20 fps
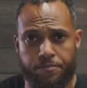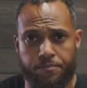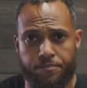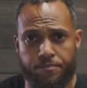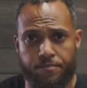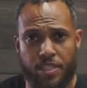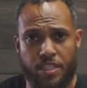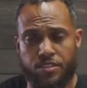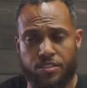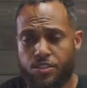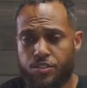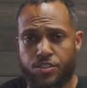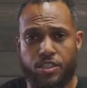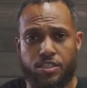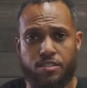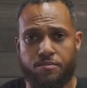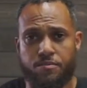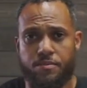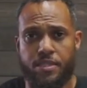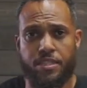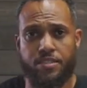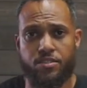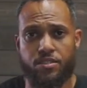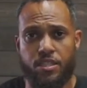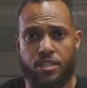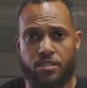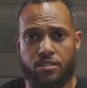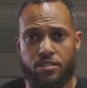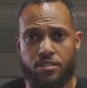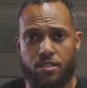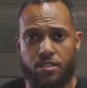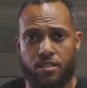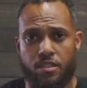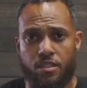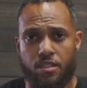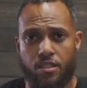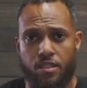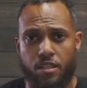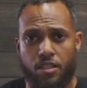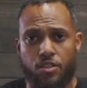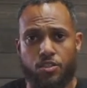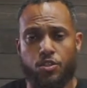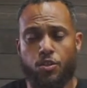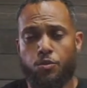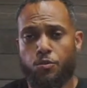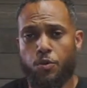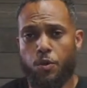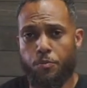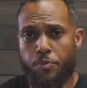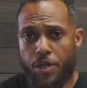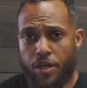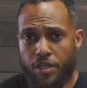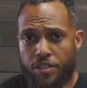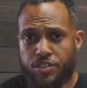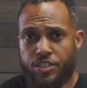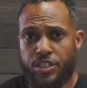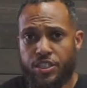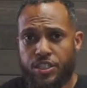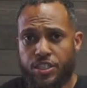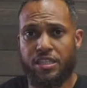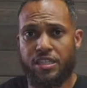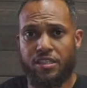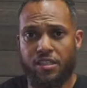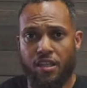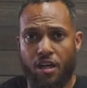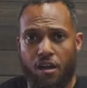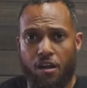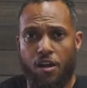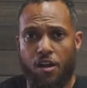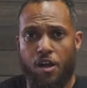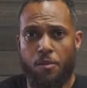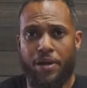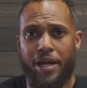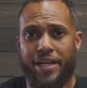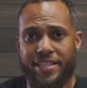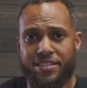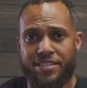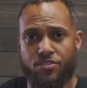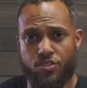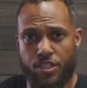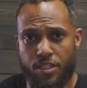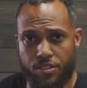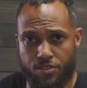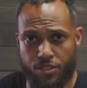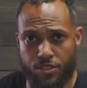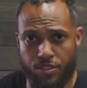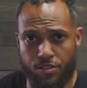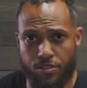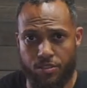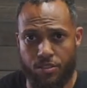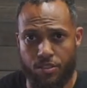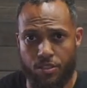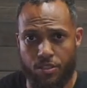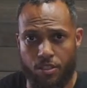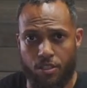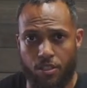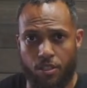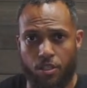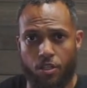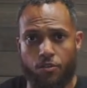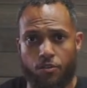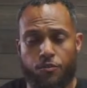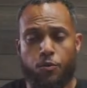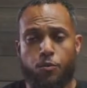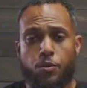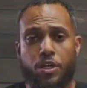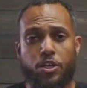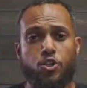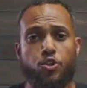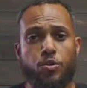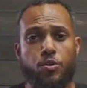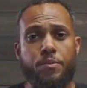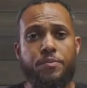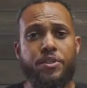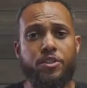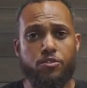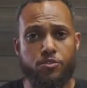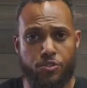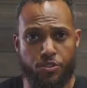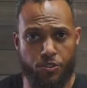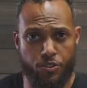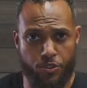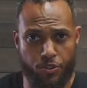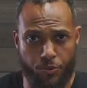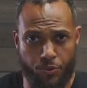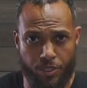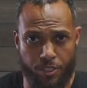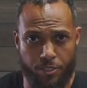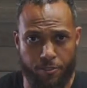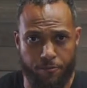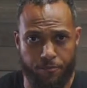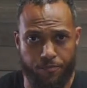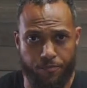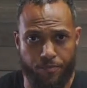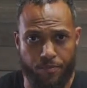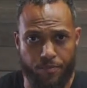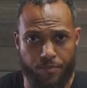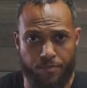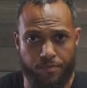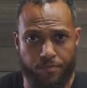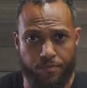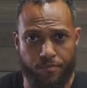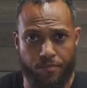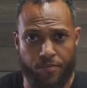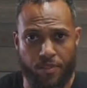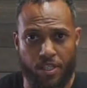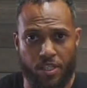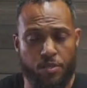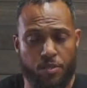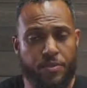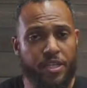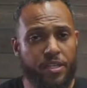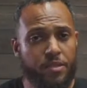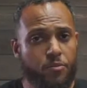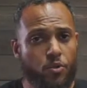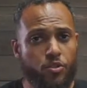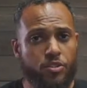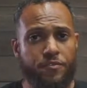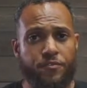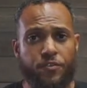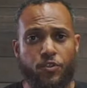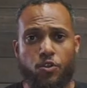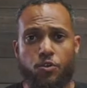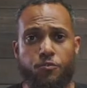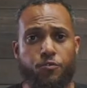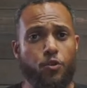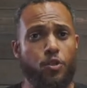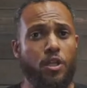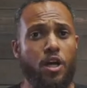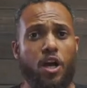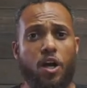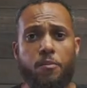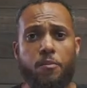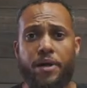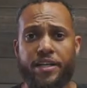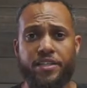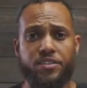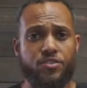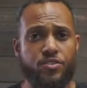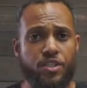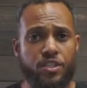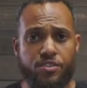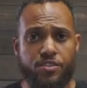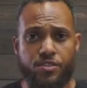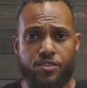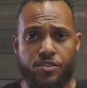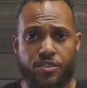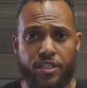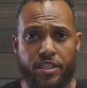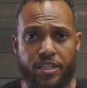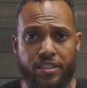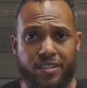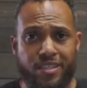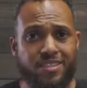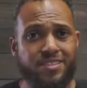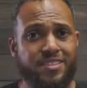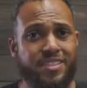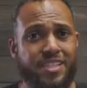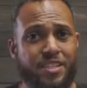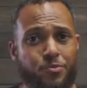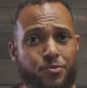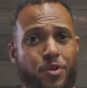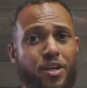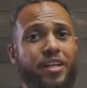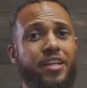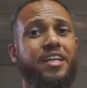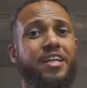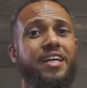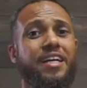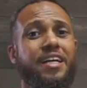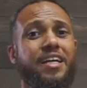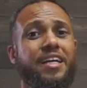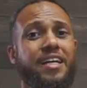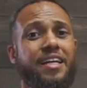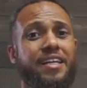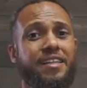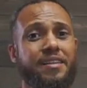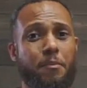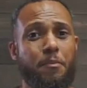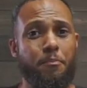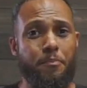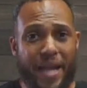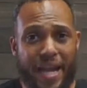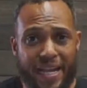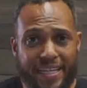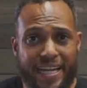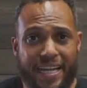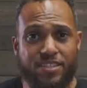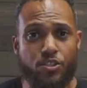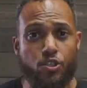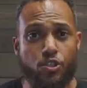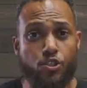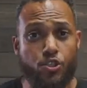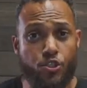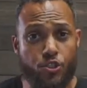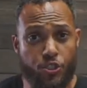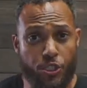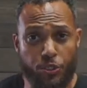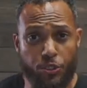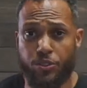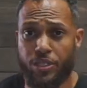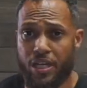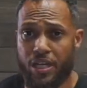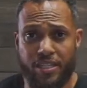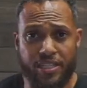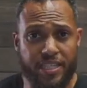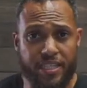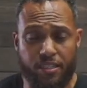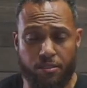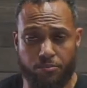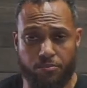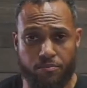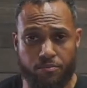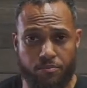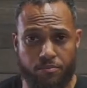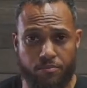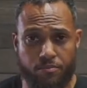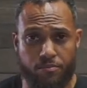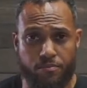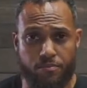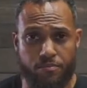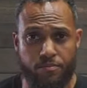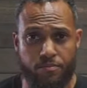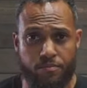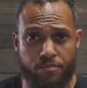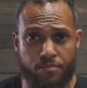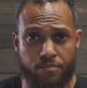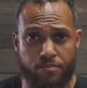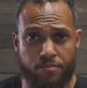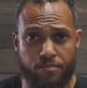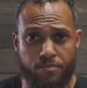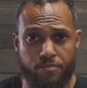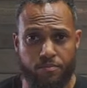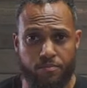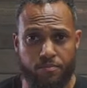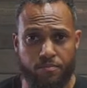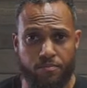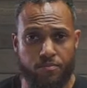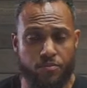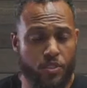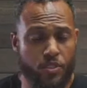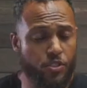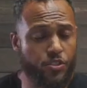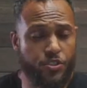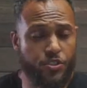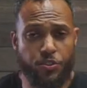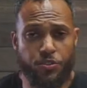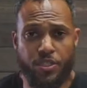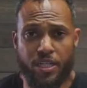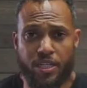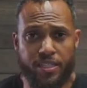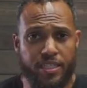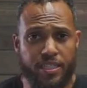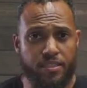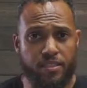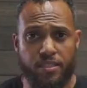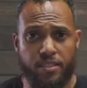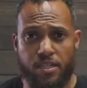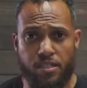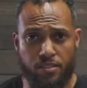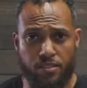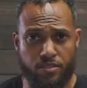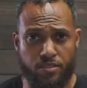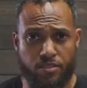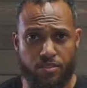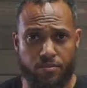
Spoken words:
That just doesn't make sense. So we're punishing law-abiding citizens for what criminals are doing. You make it more difficult for law-abiding citizens to get guns. Guess what? The bad guys are still going to get them. They're still going to get the guns.